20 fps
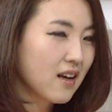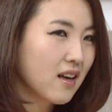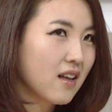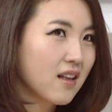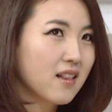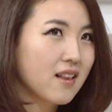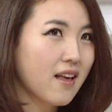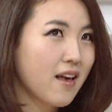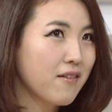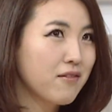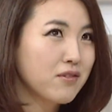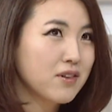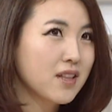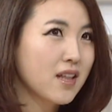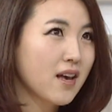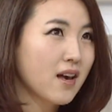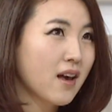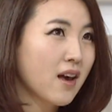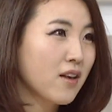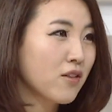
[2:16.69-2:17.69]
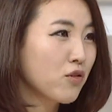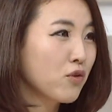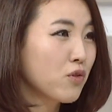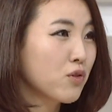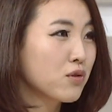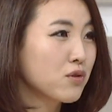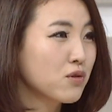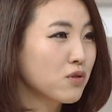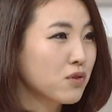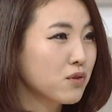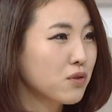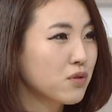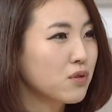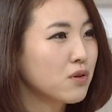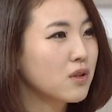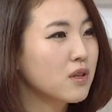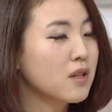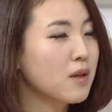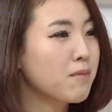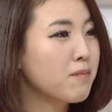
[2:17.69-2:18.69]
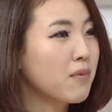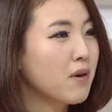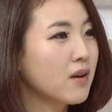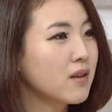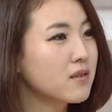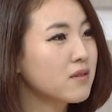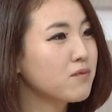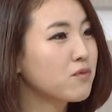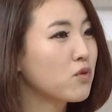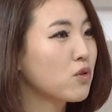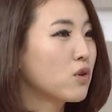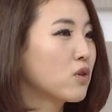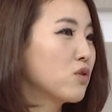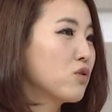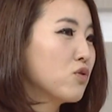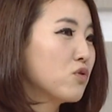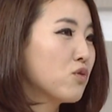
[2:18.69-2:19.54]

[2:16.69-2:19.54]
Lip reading: And every day I had to go to school in a bus for